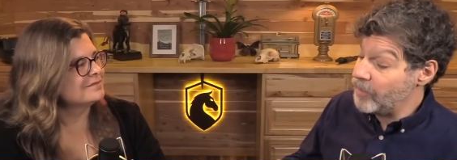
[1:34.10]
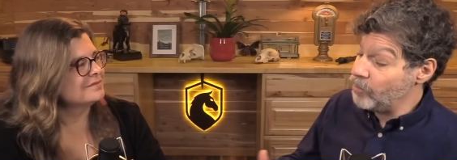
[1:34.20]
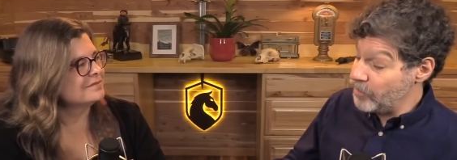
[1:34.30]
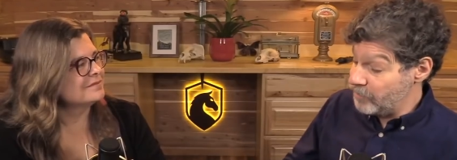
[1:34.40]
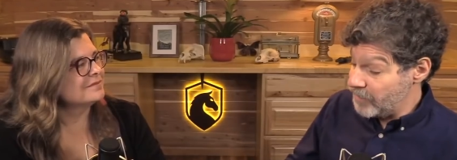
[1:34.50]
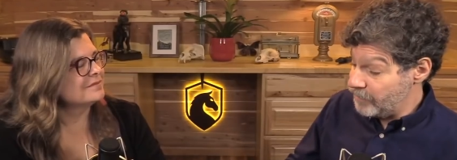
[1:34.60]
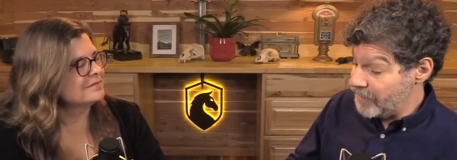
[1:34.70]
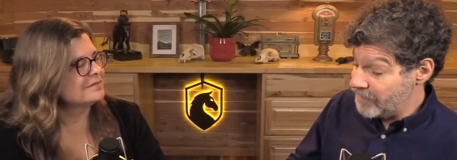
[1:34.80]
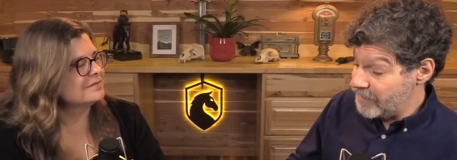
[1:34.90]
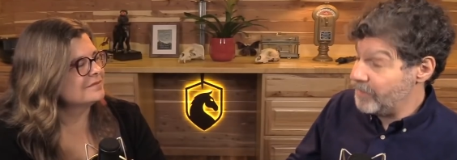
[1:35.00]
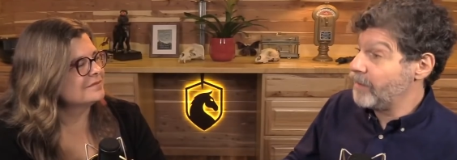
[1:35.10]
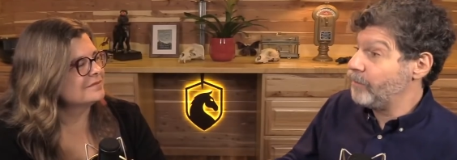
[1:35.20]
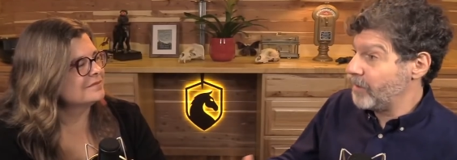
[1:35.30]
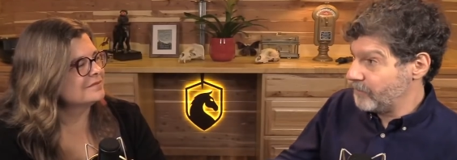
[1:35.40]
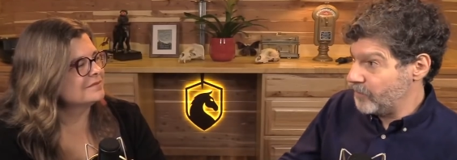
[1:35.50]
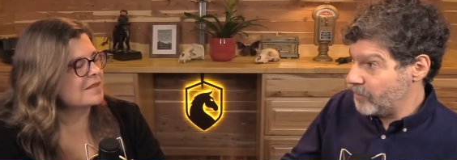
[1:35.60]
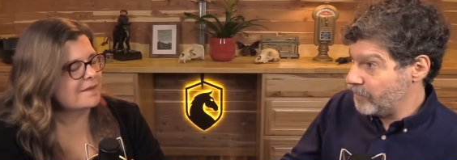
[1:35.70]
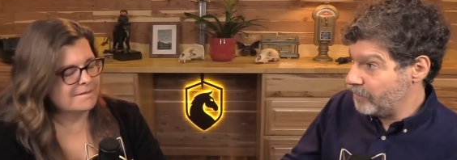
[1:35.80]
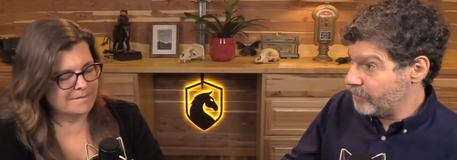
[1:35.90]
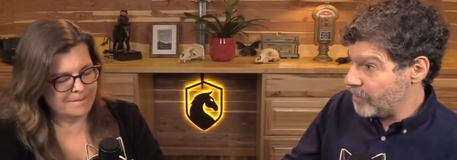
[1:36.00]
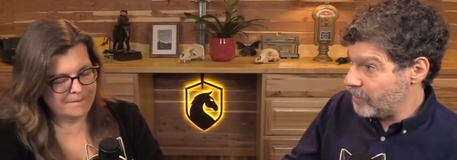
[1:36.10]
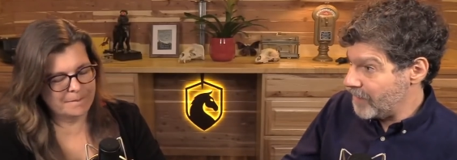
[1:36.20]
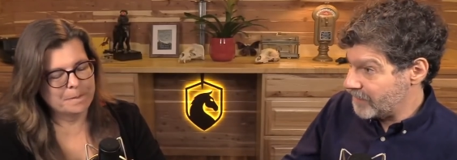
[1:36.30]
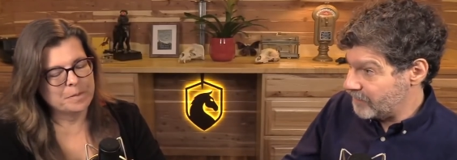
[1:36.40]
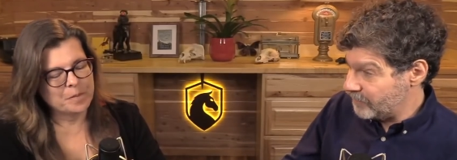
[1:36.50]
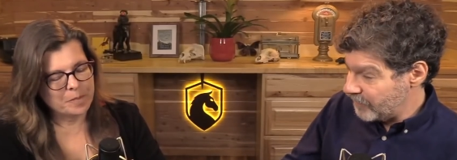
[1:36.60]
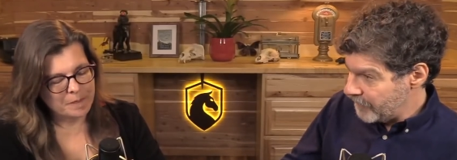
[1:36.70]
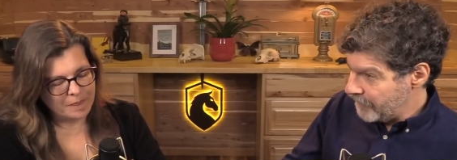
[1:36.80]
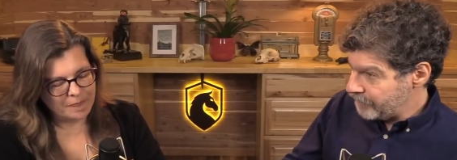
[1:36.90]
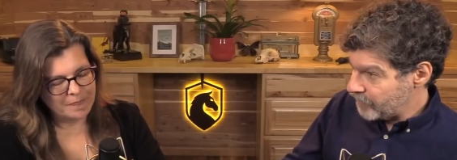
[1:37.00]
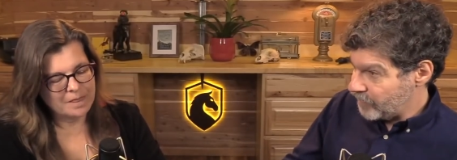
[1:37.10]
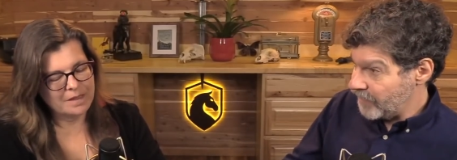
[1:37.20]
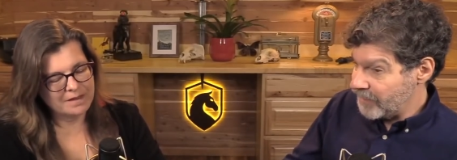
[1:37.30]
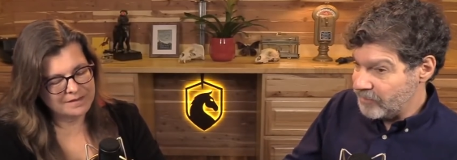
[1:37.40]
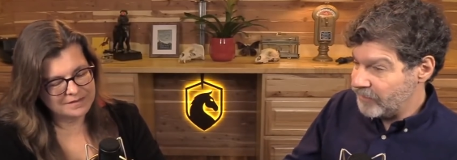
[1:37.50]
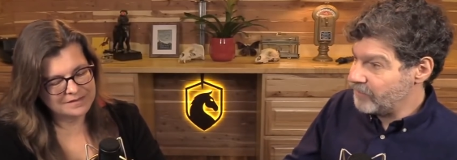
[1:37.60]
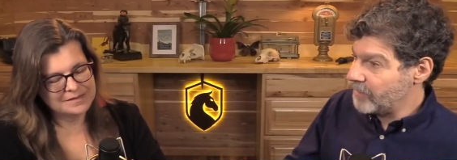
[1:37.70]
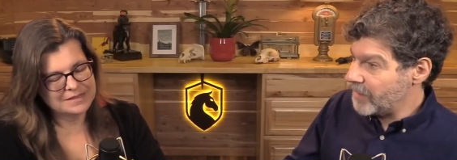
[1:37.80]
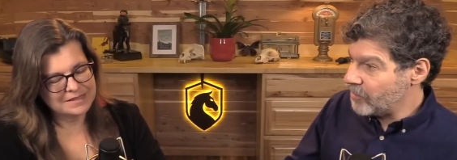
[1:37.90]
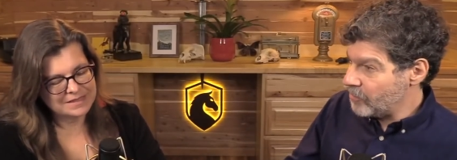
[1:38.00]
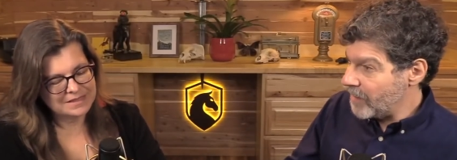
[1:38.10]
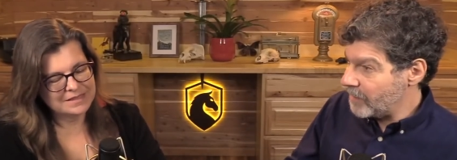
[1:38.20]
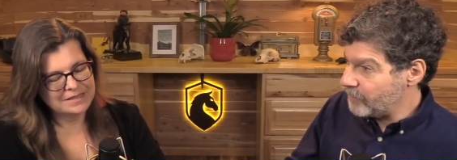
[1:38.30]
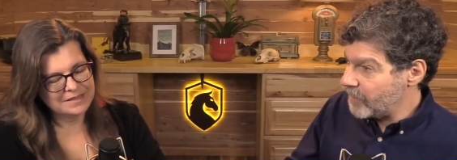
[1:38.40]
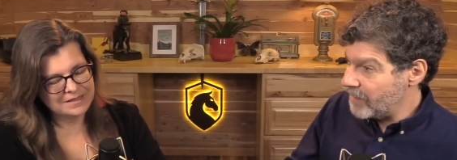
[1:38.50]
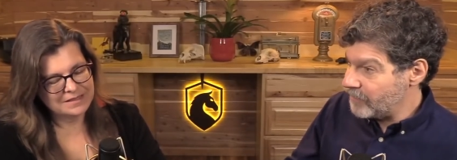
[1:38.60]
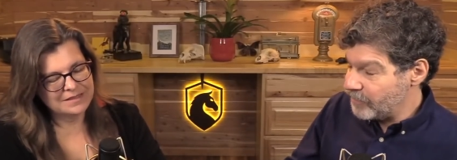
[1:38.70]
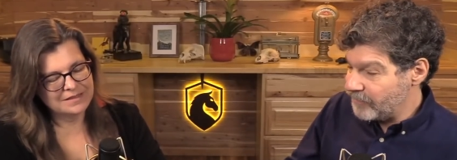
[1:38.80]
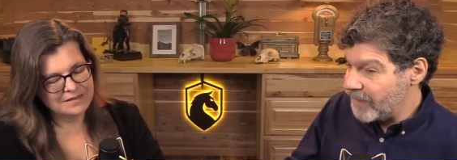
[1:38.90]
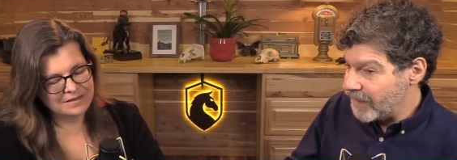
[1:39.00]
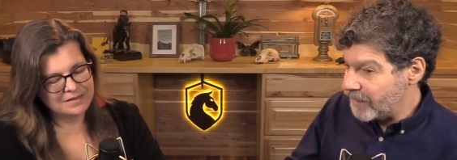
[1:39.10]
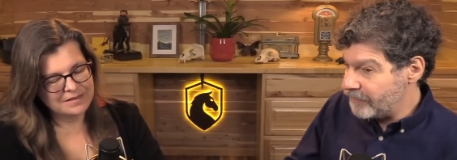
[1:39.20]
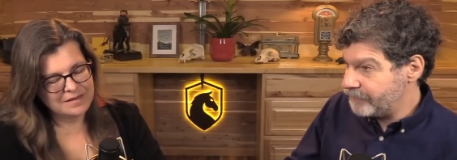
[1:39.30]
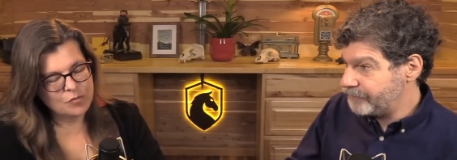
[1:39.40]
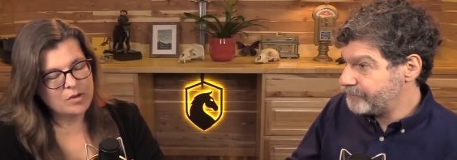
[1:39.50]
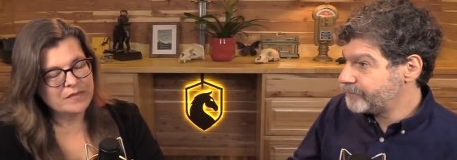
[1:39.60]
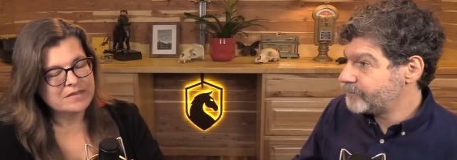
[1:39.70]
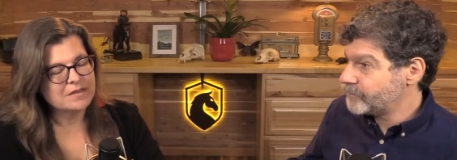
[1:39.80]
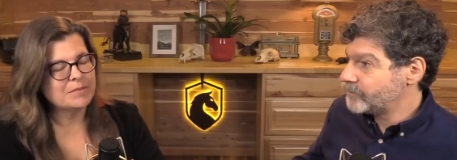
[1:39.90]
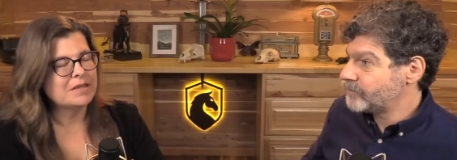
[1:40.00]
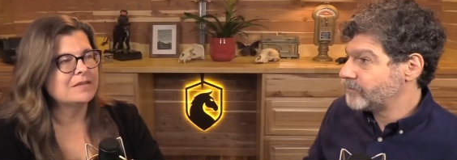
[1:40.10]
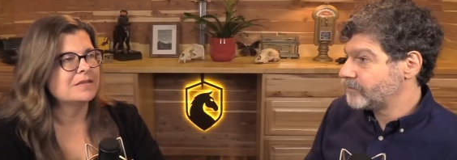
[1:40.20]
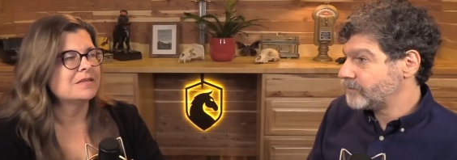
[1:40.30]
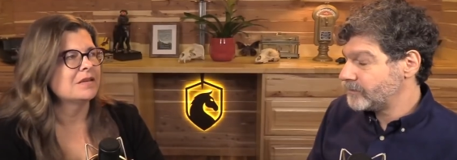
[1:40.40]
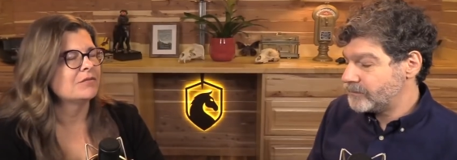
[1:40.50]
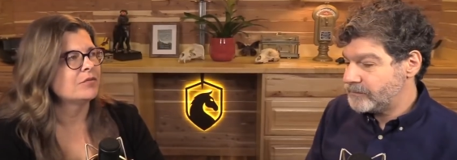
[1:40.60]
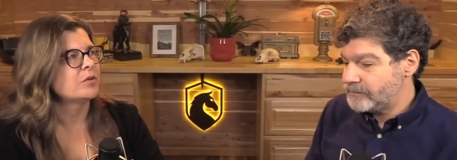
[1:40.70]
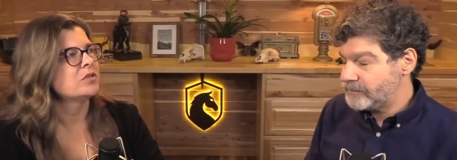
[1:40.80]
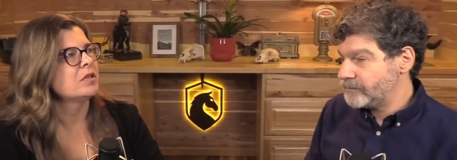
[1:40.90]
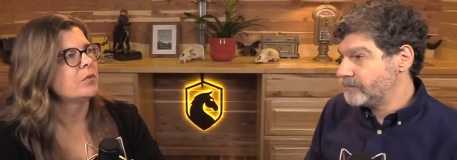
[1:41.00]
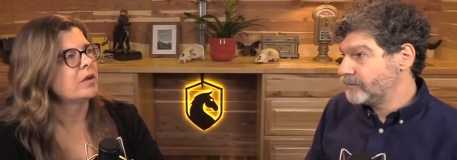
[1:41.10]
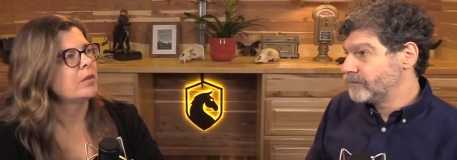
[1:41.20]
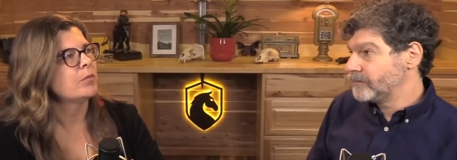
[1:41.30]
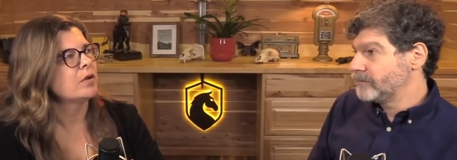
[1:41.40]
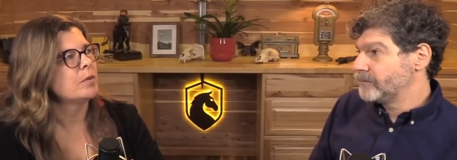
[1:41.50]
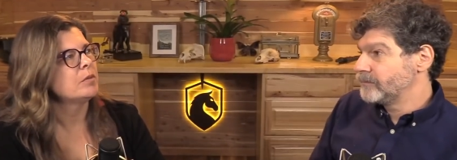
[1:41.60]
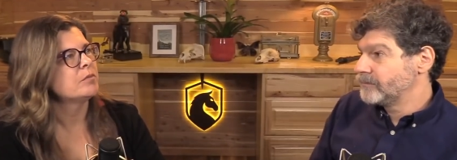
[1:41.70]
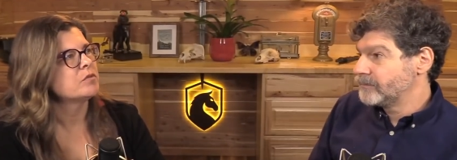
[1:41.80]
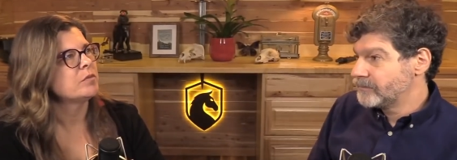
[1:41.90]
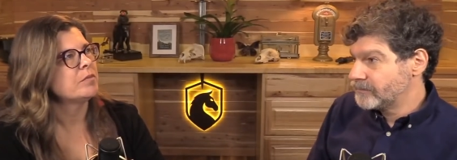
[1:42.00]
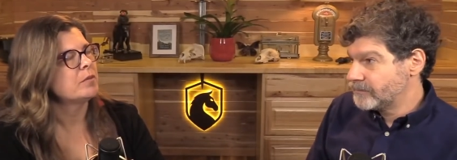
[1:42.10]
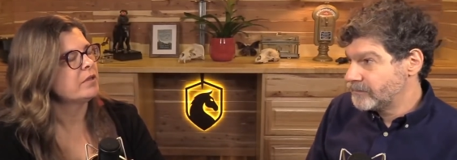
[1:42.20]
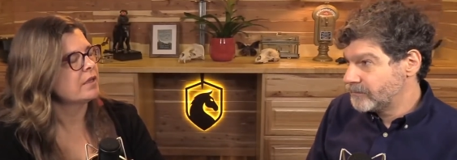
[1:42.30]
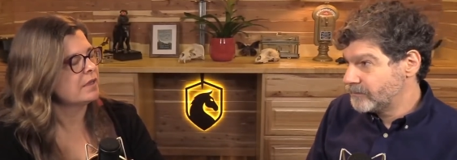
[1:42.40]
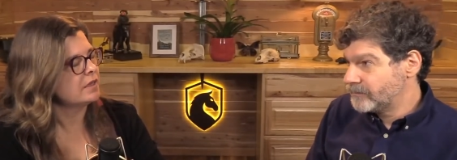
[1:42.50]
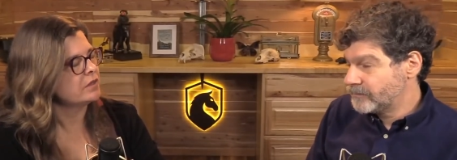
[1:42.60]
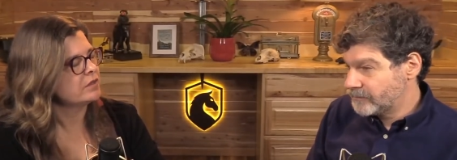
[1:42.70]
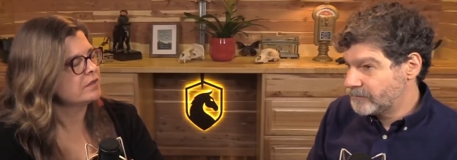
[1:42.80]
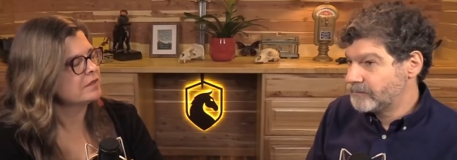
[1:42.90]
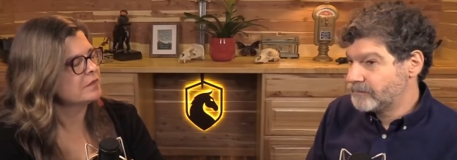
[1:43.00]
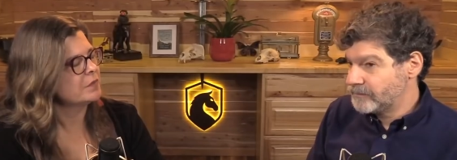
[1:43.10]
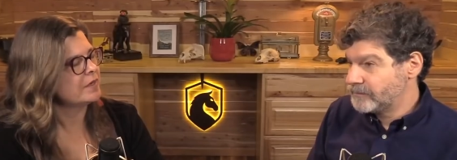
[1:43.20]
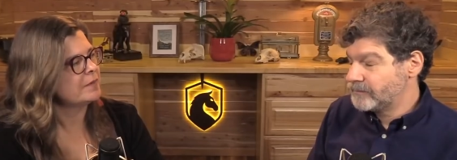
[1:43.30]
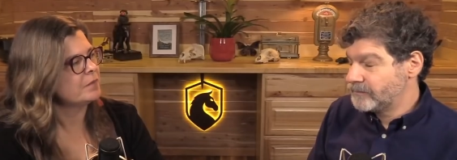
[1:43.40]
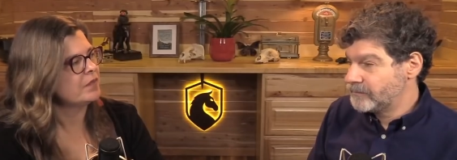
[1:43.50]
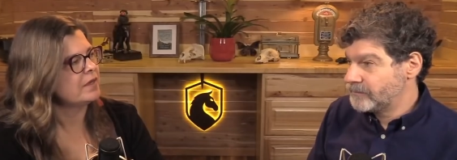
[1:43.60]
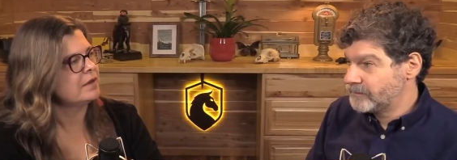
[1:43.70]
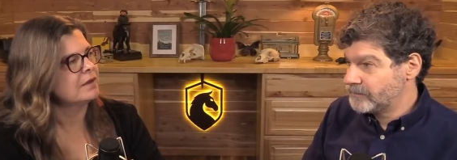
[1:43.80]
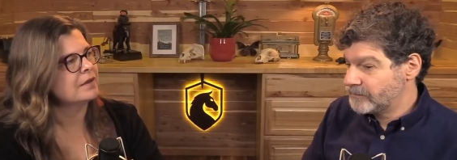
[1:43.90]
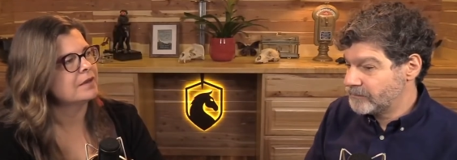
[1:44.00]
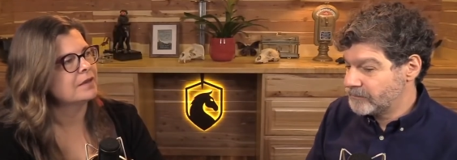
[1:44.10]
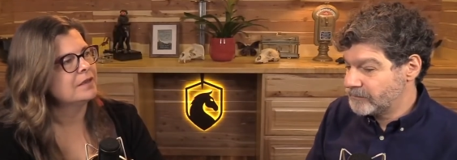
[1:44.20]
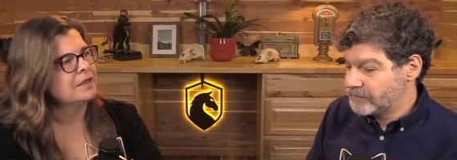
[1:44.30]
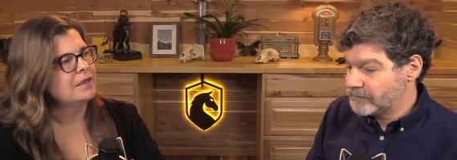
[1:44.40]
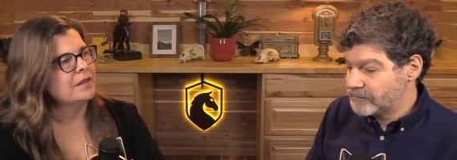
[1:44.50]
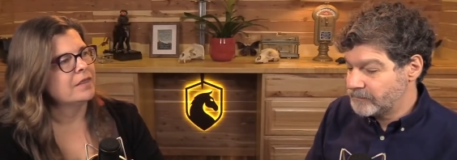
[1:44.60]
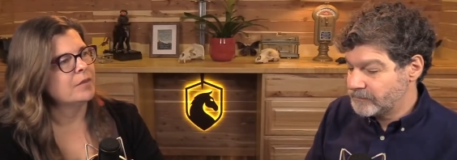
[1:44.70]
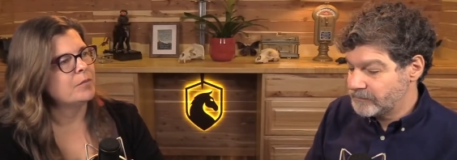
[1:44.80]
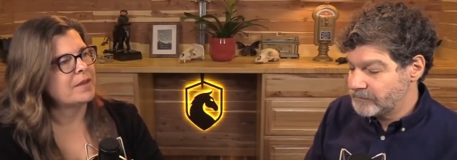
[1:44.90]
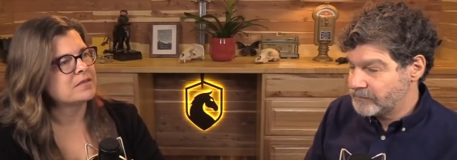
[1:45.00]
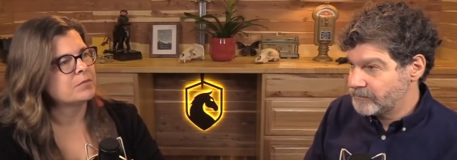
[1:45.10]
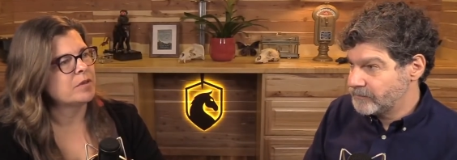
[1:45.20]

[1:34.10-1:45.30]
Speaker 1: that would have been a pandemic, but for your proactive thing, and you'll never get credit for having prevented it.
Speaker 2: Well, and this, I mean, this is unfortunately one of the problems with public health, right? That uh, the best